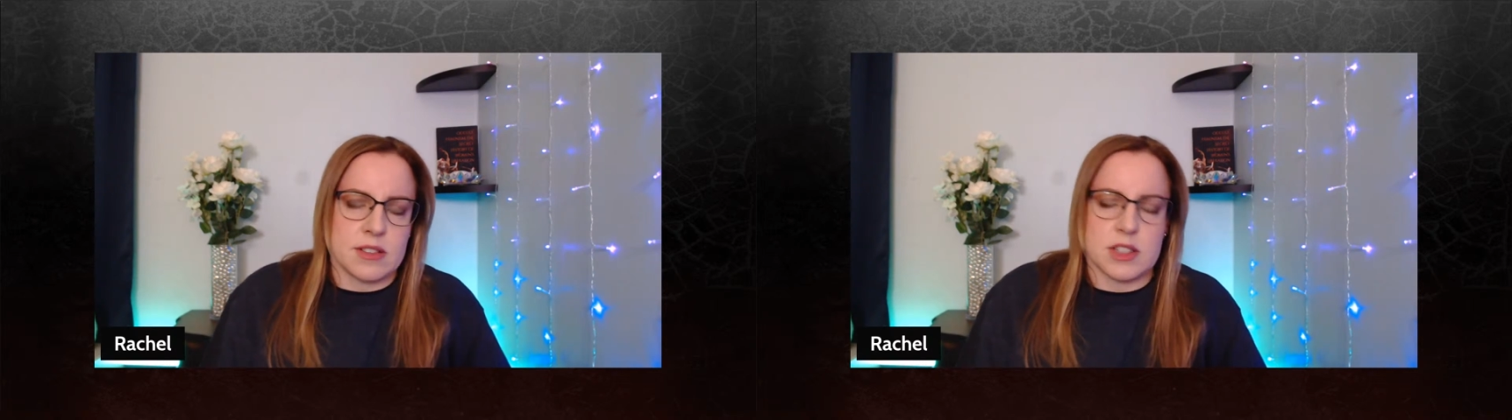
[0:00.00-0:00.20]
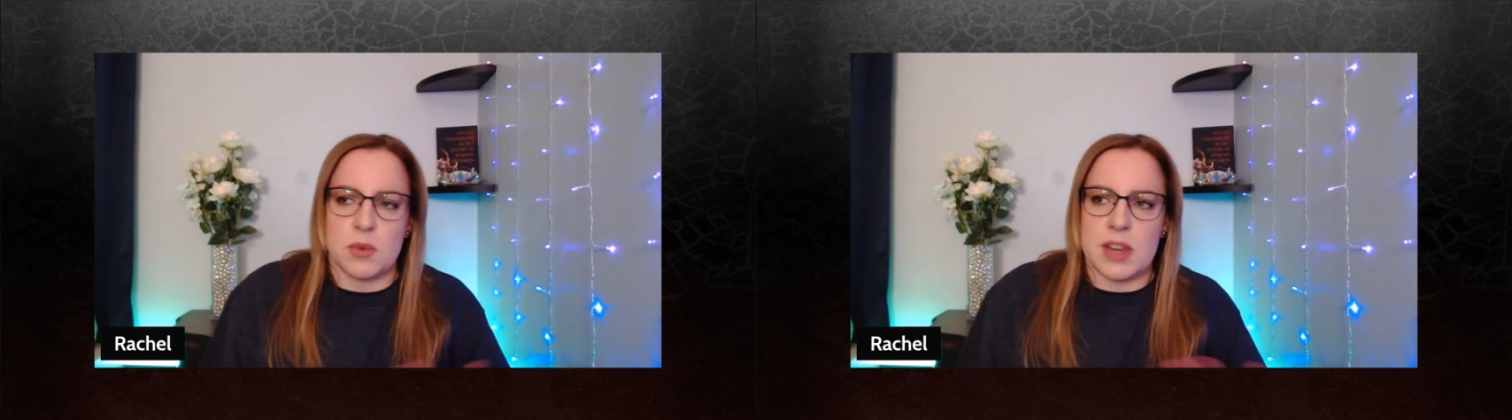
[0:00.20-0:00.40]

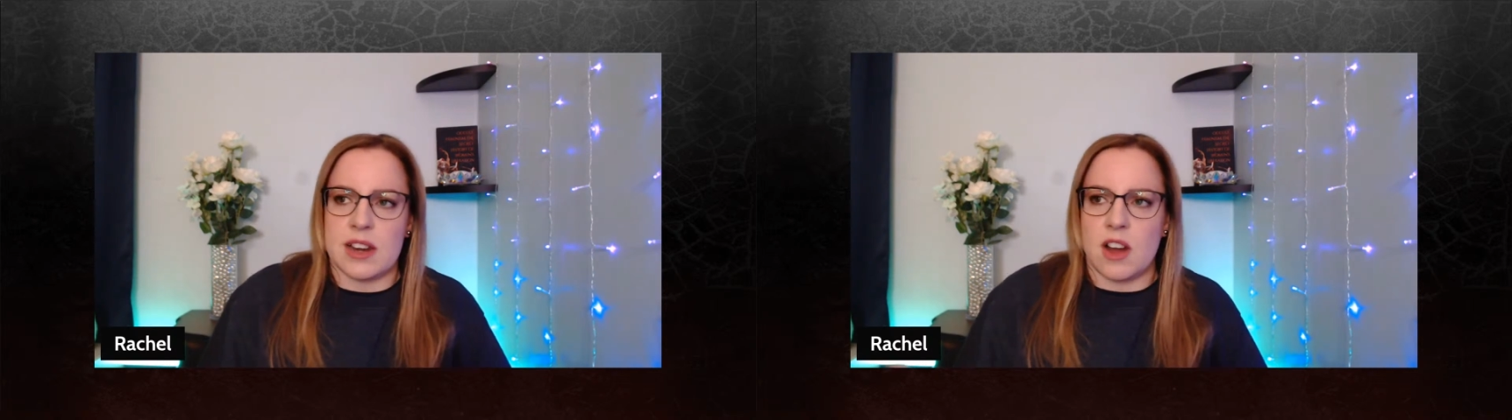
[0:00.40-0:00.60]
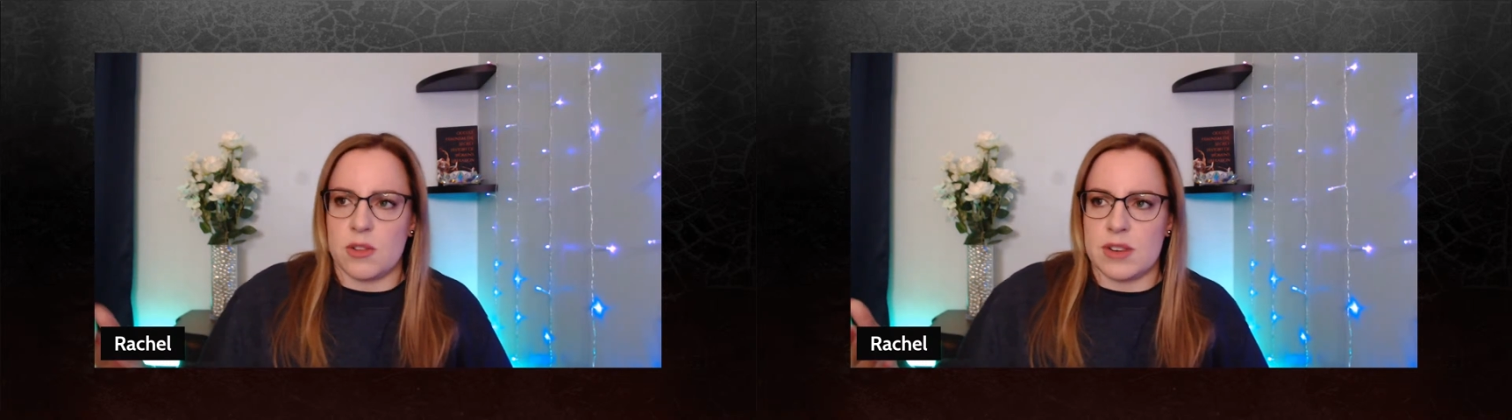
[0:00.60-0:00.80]
So we
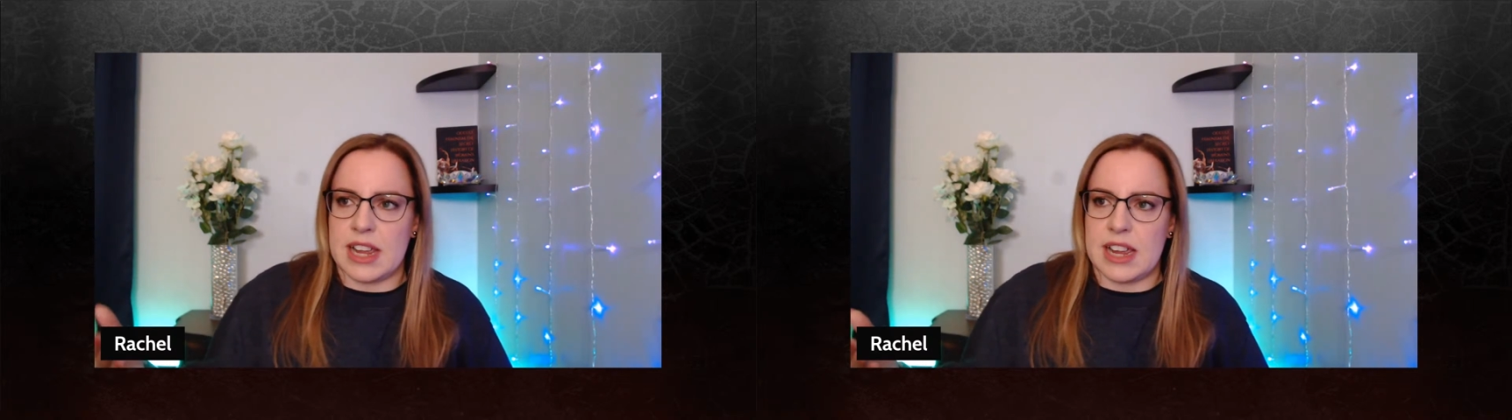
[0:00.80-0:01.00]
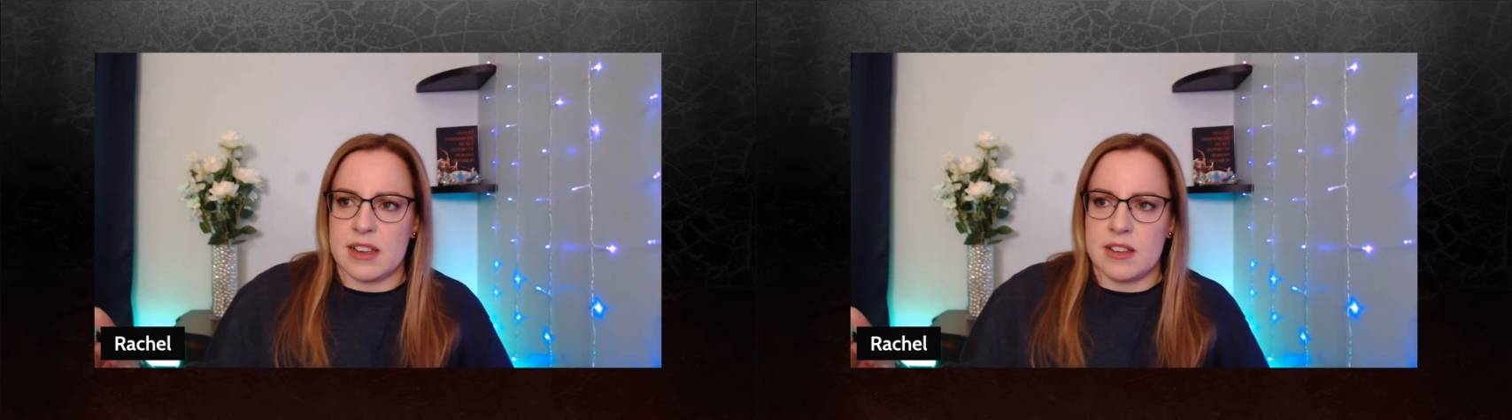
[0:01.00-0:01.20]

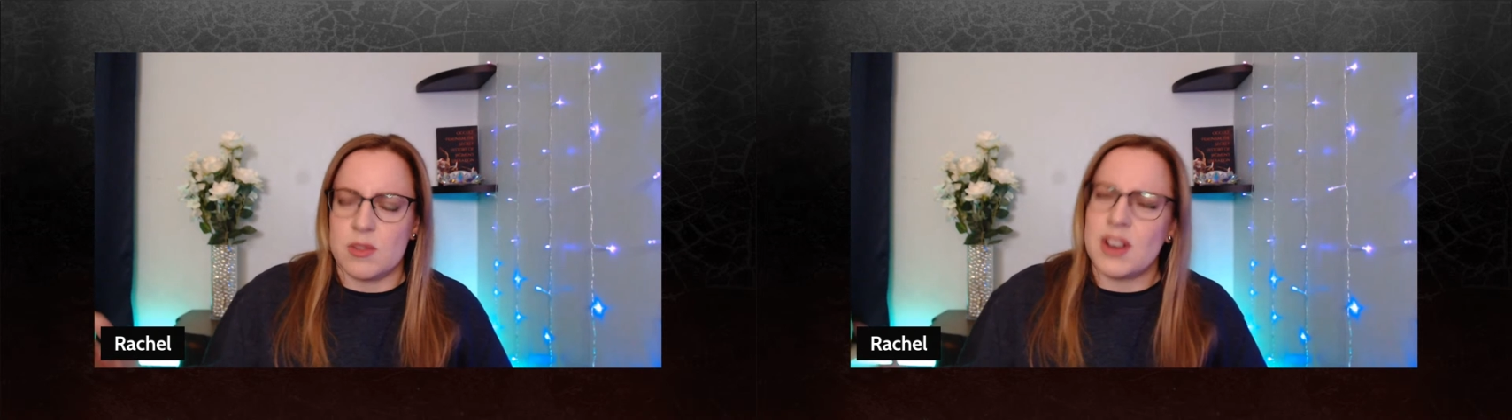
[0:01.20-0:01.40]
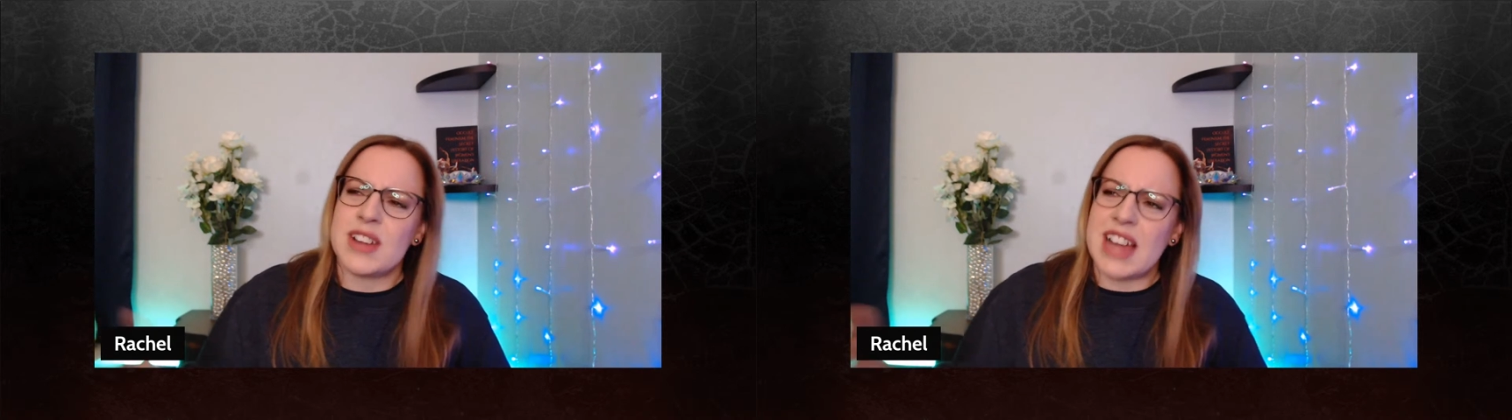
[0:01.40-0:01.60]
already
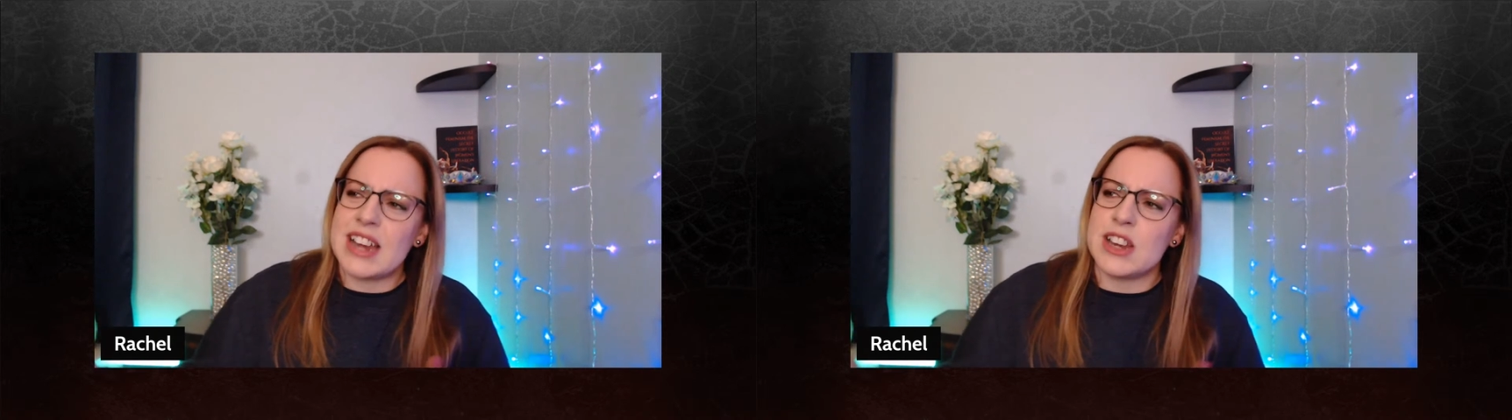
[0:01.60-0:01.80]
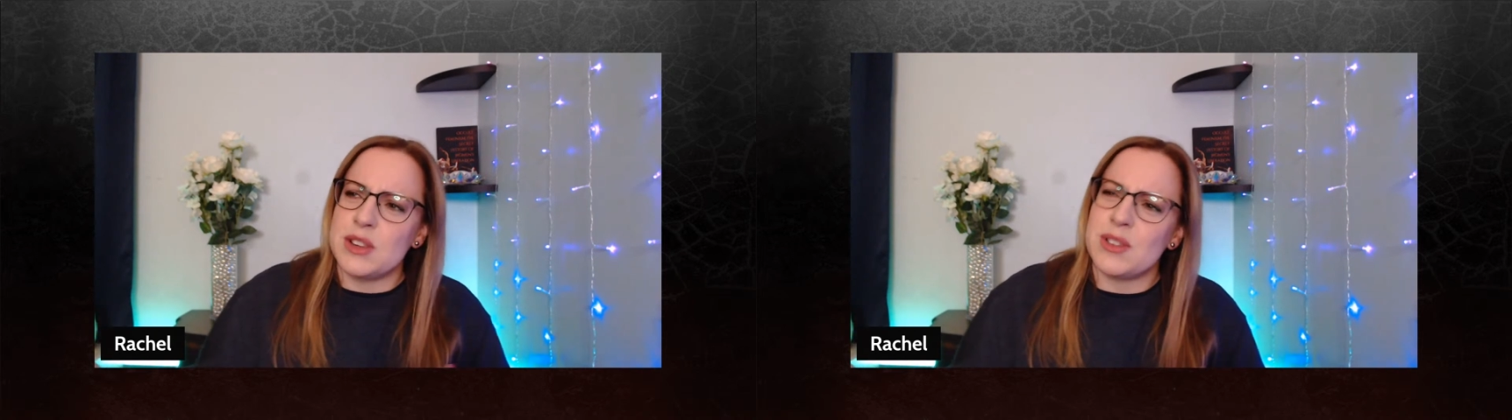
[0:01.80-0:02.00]

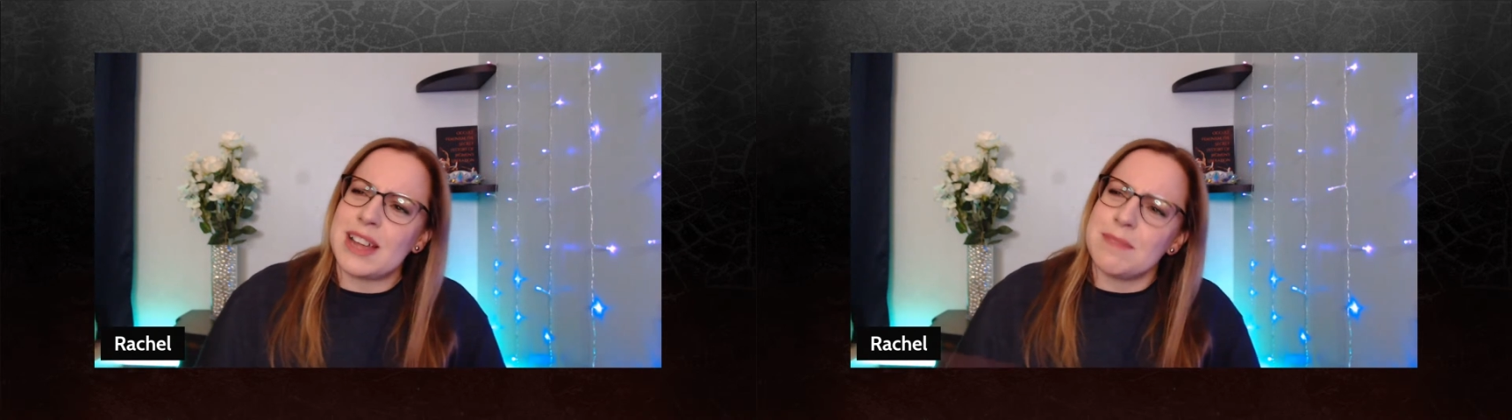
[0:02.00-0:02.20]
kind of knew, like,